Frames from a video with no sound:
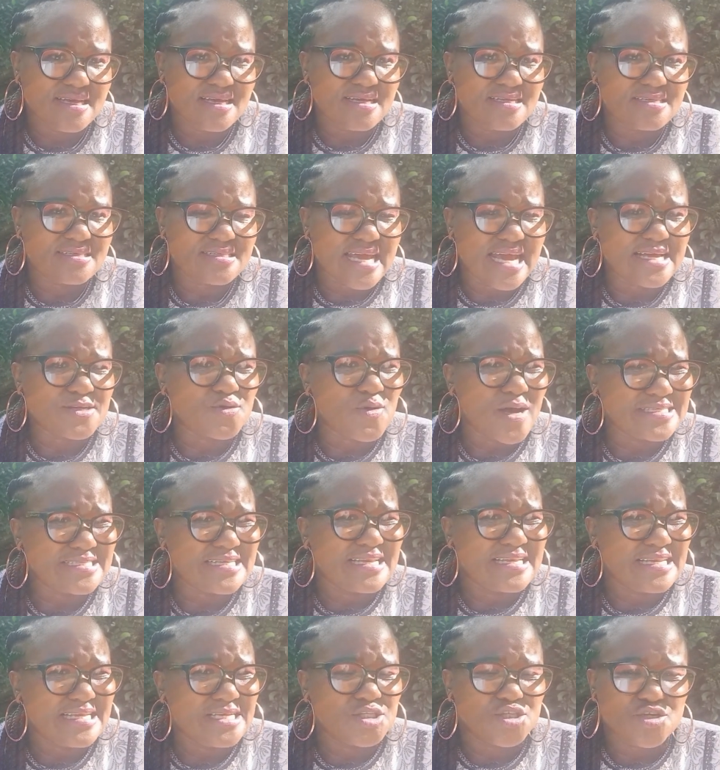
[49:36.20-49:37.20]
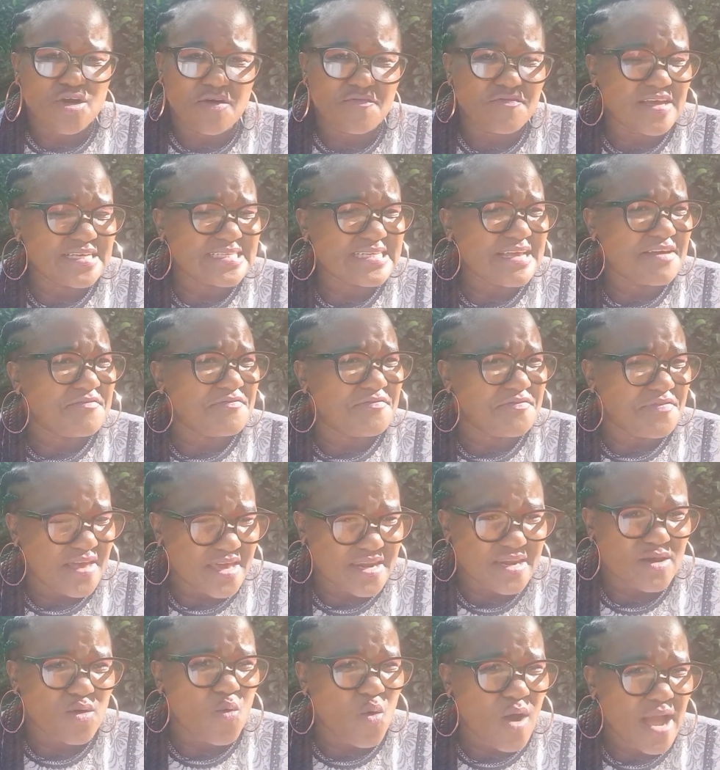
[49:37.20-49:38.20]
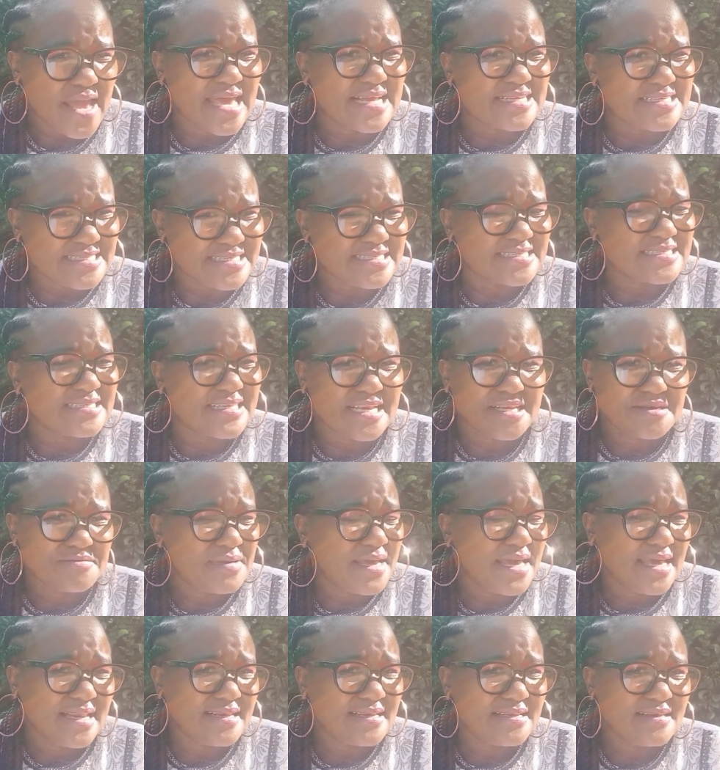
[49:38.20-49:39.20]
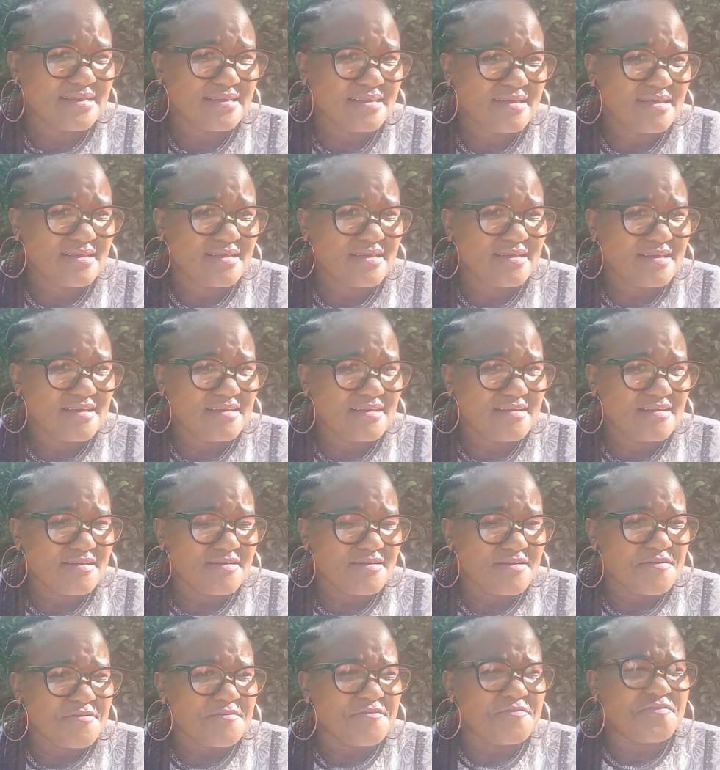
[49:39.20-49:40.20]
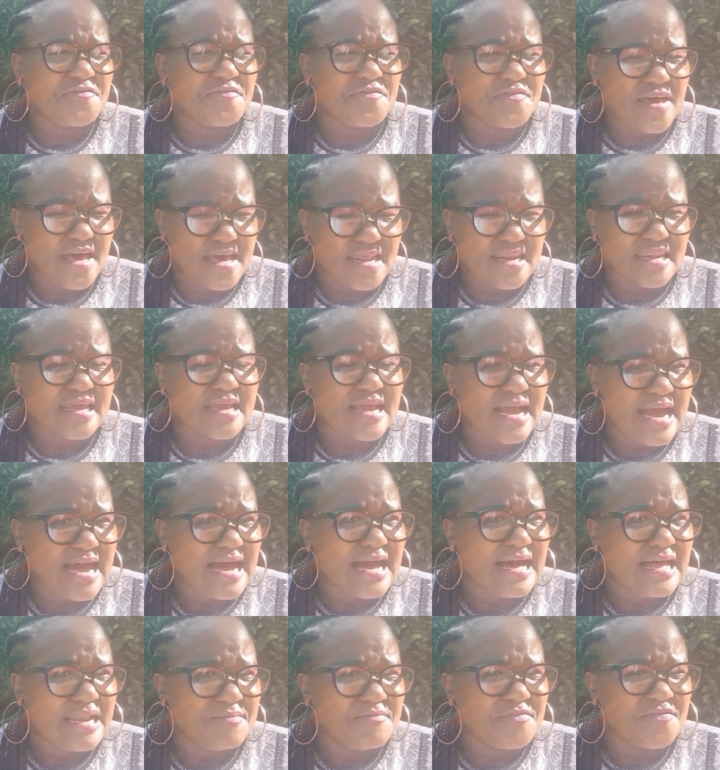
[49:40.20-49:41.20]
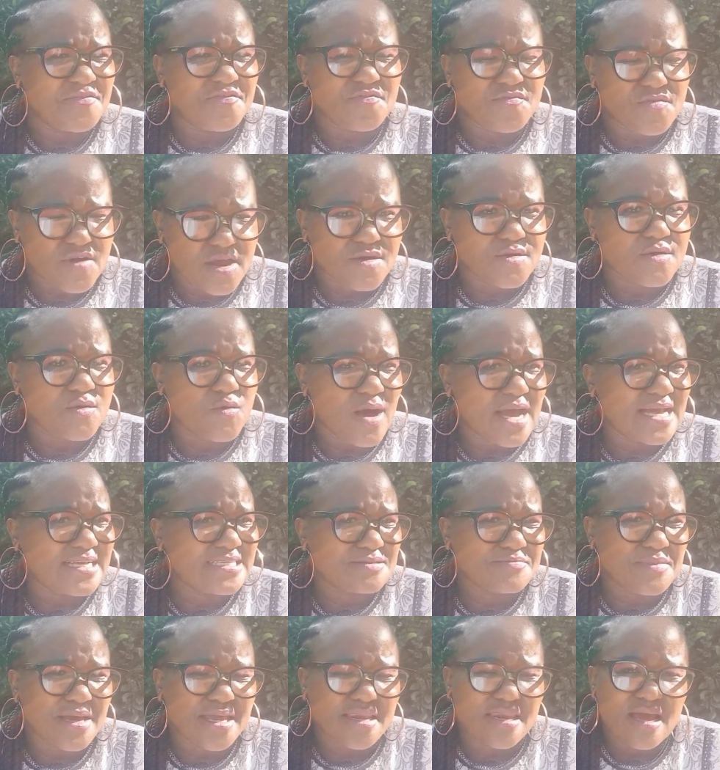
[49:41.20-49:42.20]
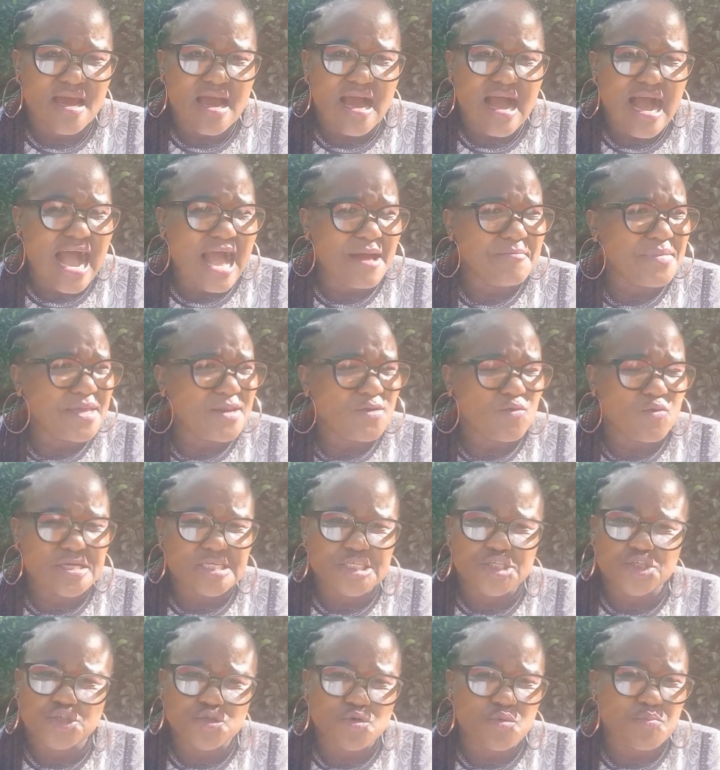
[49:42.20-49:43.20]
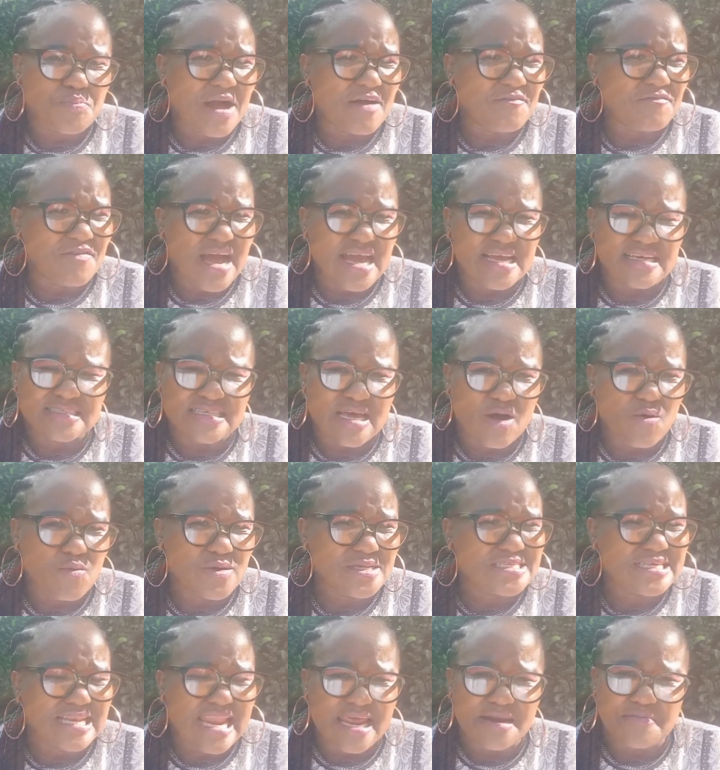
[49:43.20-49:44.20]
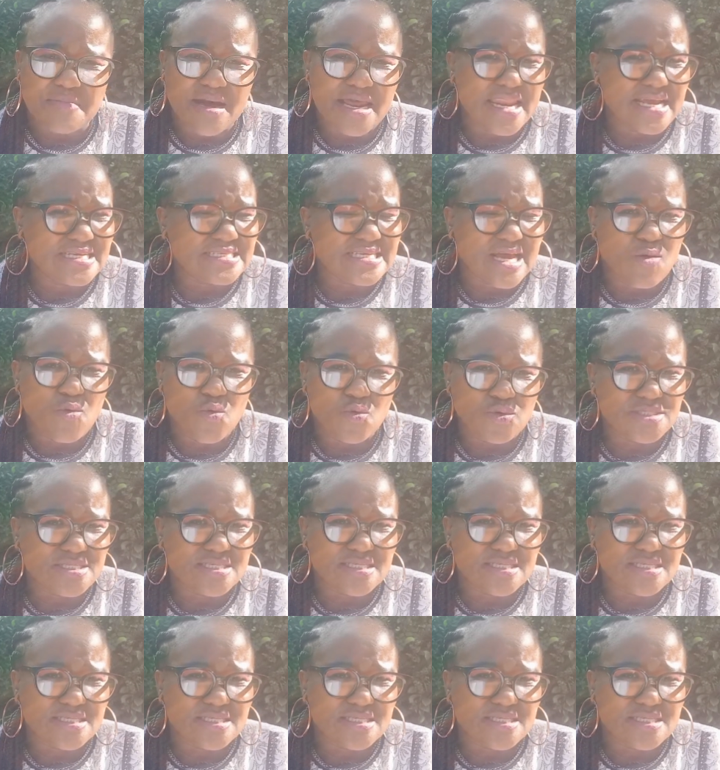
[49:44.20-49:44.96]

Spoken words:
Dad was an introvert, a very quiet, decent man. Very calm, very wise man. I mean, which supervisor, which line manager would